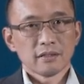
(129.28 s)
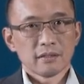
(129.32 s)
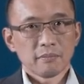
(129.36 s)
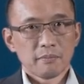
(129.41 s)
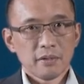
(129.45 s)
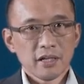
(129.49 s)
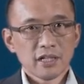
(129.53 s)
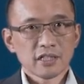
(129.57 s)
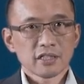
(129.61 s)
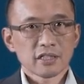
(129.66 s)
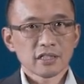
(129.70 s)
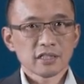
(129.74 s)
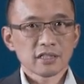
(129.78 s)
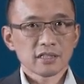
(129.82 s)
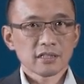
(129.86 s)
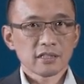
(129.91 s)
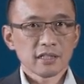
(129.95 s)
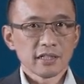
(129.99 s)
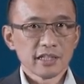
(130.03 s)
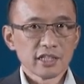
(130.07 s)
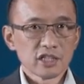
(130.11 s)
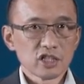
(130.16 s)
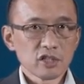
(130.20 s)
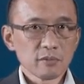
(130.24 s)
Patients'
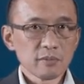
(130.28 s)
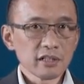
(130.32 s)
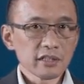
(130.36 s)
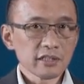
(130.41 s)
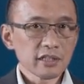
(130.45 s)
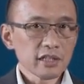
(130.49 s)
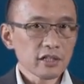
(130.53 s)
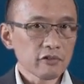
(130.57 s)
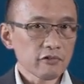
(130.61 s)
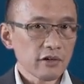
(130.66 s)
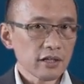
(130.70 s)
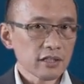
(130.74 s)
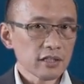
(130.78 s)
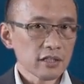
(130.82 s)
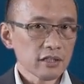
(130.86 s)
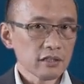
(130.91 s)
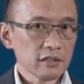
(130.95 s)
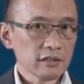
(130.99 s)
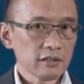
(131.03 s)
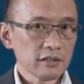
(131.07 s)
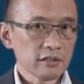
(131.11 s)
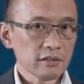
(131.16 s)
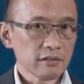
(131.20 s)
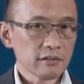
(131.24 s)
eligibility
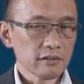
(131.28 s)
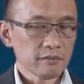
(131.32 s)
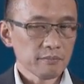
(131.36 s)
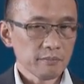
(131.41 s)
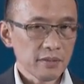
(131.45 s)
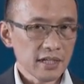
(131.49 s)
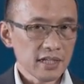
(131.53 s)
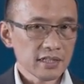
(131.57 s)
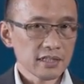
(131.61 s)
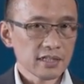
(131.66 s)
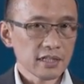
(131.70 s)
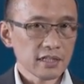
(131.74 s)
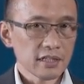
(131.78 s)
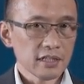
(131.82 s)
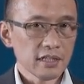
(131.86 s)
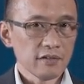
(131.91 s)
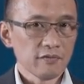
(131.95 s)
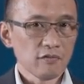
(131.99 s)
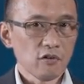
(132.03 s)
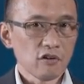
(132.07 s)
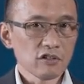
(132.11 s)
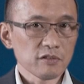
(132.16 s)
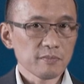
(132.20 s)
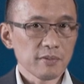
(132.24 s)
criteria basically
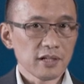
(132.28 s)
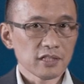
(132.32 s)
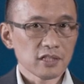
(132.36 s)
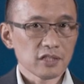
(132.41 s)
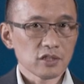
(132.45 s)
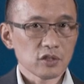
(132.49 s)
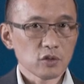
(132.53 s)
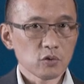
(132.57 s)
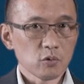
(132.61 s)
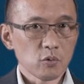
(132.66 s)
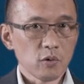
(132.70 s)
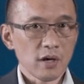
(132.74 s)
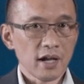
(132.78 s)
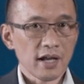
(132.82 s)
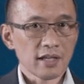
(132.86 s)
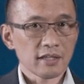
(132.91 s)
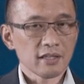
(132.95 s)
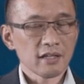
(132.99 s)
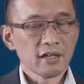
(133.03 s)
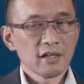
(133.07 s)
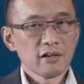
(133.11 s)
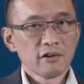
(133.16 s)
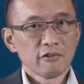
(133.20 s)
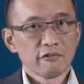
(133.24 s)
involves patients who had
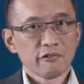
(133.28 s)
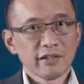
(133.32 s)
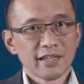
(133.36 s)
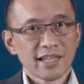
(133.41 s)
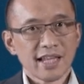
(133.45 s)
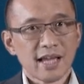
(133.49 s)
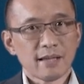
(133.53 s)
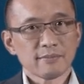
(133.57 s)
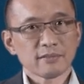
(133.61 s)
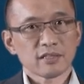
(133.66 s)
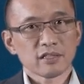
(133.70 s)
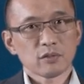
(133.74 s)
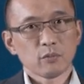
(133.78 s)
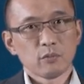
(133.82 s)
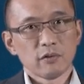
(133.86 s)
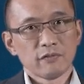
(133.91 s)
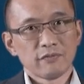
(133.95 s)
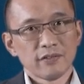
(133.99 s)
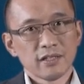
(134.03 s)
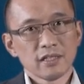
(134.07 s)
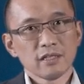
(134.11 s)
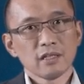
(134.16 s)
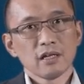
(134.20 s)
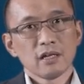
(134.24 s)
relapsed
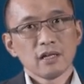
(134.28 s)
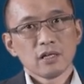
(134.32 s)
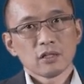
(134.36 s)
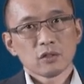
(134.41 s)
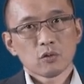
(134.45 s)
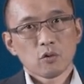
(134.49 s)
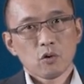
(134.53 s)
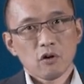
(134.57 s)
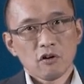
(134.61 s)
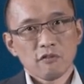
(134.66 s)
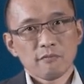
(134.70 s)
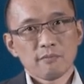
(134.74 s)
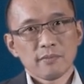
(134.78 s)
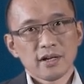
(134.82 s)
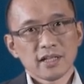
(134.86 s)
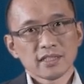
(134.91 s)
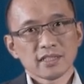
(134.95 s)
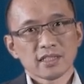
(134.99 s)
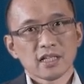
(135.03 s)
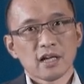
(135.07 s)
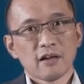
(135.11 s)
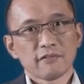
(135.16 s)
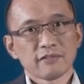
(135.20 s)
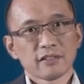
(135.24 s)
within 12
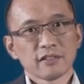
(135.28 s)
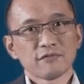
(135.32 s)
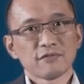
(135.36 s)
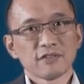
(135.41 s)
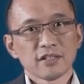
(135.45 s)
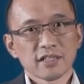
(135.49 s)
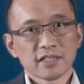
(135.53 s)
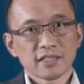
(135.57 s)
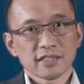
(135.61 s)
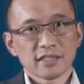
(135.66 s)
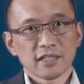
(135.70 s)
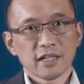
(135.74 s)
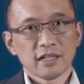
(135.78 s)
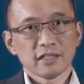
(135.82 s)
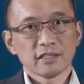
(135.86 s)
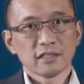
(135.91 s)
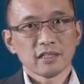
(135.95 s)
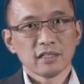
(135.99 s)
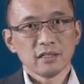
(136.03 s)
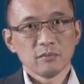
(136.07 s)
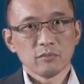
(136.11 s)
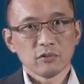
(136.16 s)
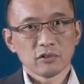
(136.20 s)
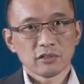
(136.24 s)
months after first-line
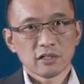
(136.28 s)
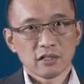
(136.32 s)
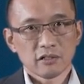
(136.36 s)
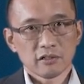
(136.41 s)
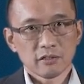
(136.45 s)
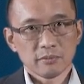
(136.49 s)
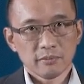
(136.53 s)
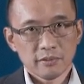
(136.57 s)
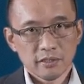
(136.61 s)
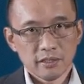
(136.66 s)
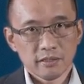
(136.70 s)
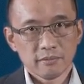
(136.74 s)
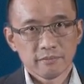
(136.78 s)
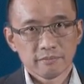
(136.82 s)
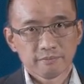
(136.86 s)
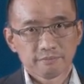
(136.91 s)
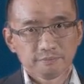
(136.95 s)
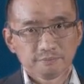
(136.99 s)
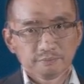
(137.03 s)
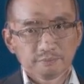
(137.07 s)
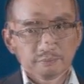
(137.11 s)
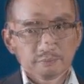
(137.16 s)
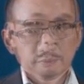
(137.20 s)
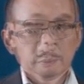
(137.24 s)
chemotherapy.
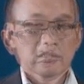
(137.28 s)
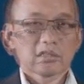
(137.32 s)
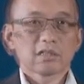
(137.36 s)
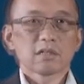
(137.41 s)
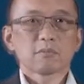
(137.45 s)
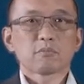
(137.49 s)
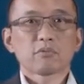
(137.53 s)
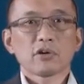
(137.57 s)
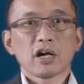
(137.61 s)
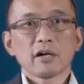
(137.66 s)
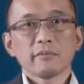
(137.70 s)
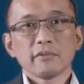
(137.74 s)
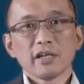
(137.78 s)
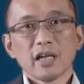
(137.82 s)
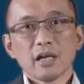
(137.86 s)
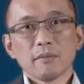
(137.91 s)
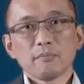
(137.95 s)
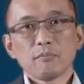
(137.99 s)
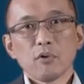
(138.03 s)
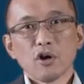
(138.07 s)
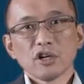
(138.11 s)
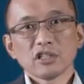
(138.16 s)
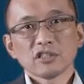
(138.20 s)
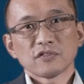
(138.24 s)
The primary
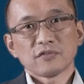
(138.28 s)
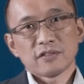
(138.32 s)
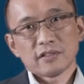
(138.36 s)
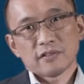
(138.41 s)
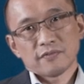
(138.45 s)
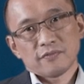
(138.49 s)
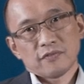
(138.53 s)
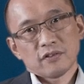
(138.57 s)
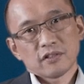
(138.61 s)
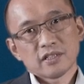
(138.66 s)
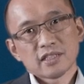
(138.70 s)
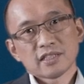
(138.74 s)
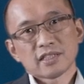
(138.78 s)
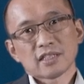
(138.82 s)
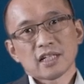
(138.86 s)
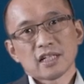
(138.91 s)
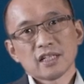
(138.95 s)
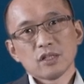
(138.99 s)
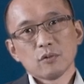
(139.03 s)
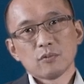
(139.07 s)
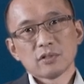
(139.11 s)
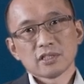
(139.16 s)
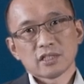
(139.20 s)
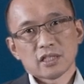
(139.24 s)
endpoints for this
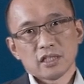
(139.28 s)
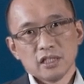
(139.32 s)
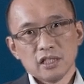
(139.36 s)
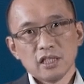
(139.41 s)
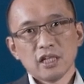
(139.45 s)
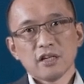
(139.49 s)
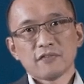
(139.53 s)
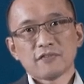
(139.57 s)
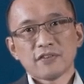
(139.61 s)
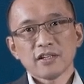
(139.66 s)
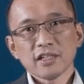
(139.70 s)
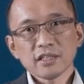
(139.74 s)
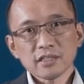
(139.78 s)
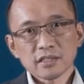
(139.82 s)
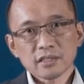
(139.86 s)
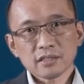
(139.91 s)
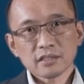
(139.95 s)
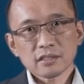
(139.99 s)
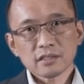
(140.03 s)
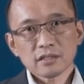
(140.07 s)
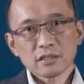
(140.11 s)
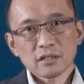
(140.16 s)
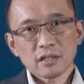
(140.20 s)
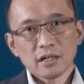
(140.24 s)
study was the
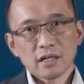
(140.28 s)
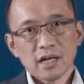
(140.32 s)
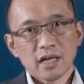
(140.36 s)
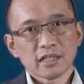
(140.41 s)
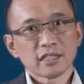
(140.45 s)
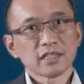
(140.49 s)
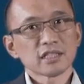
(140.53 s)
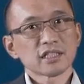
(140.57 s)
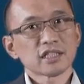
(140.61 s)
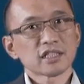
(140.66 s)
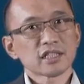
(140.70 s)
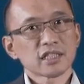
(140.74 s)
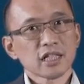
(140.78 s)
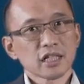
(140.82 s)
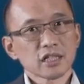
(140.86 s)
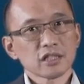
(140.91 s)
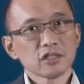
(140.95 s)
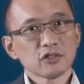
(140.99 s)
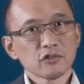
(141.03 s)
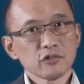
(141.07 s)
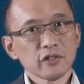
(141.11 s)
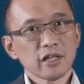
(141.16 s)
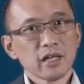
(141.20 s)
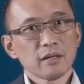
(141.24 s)
EFS, and the
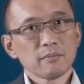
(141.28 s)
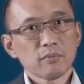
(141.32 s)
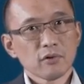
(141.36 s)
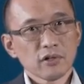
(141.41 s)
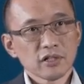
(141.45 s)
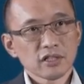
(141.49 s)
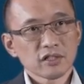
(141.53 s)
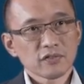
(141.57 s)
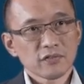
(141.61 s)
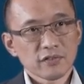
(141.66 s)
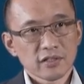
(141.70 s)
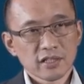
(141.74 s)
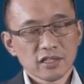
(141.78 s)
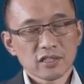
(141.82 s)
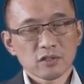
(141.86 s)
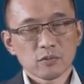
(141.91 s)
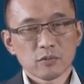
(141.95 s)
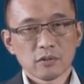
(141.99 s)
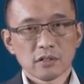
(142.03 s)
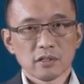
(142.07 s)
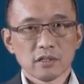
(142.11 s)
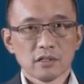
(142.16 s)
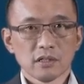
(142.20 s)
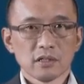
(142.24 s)
secondary endpoints for this
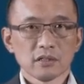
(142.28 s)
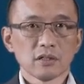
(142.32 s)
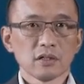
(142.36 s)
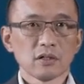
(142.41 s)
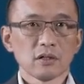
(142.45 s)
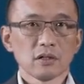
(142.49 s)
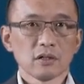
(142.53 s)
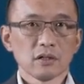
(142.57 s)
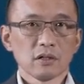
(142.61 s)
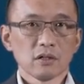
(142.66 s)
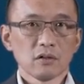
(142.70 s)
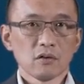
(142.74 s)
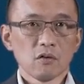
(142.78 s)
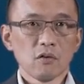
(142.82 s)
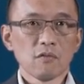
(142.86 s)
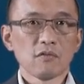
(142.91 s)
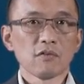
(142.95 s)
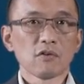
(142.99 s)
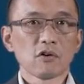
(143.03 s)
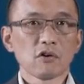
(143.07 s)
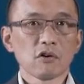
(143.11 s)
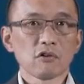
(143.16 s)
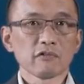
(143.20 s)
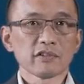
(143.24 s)
were the
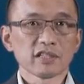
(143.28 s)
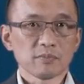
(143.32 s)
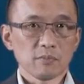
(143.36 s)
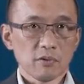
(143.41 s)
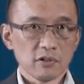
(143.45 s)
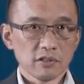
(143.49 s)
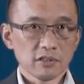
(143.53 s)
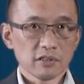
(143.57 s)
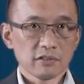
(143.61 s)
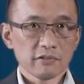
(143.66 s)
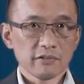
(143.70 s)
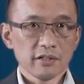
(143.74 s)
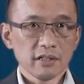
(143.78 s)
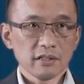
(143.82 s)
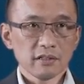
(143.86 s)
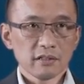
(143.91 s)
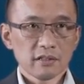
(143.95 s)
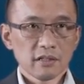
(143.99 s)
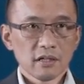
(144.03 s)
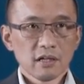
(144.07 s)
overall response rate,